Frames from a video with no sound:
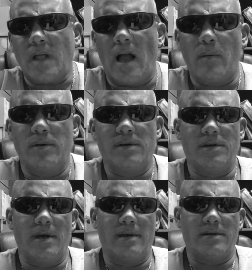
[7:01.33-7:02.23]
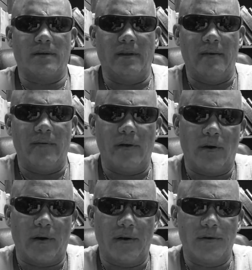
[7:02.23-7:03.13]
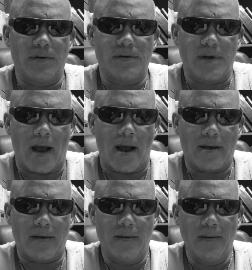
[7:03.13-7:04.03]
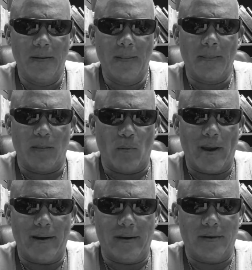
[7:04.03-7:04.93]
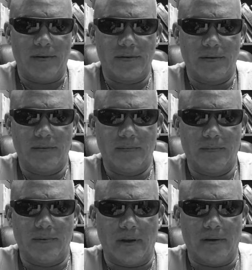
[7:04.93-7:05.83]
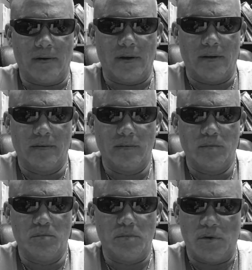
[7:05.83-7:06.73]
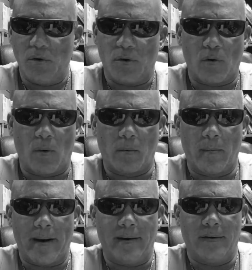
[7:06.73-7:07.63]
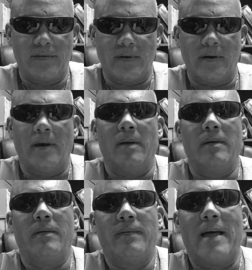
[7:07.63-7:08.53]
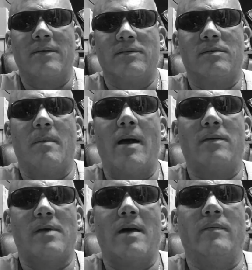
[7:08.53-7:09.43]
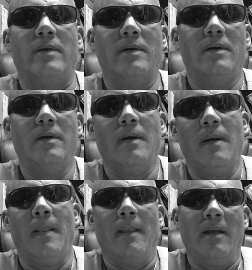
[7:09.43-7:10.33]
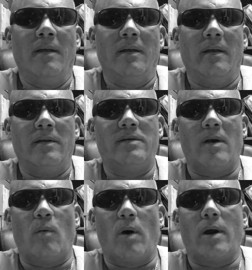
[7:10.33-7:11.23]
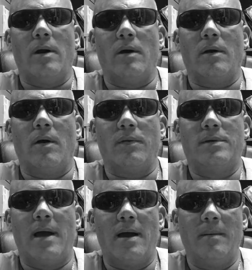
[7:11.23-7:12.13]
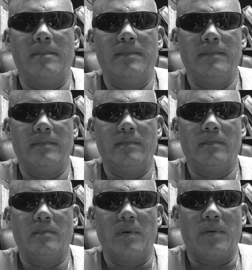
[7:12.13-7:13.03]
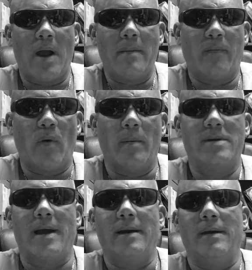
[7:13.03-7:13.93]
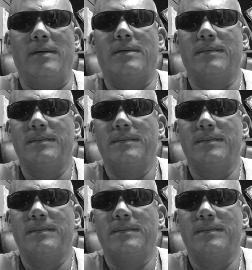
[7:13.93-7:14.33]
I would suggest leaving your engine stock the way it is and do your normal maintenance and get thousands of miles out of it instead of working on it all the time with your high performance ideas.